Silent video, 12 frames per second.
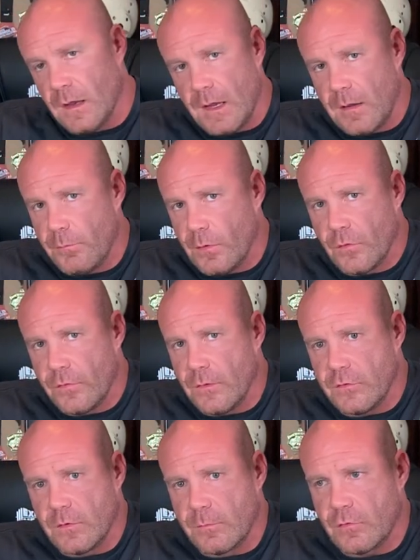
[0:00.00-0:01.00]
And both
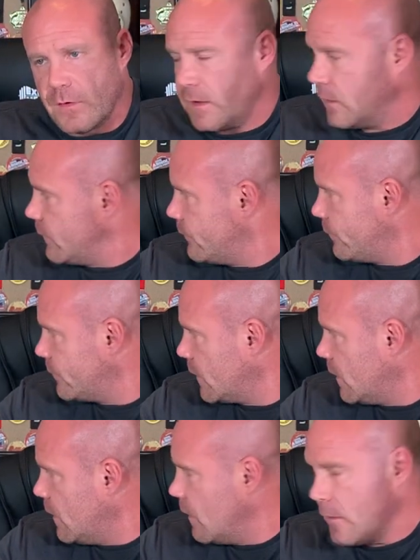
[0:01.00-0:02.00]
Super Training,
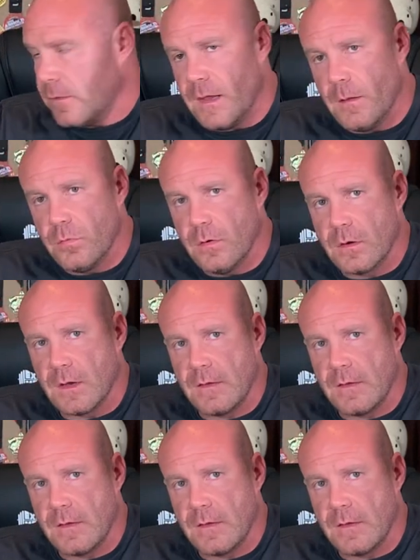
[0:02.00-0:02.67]
that book,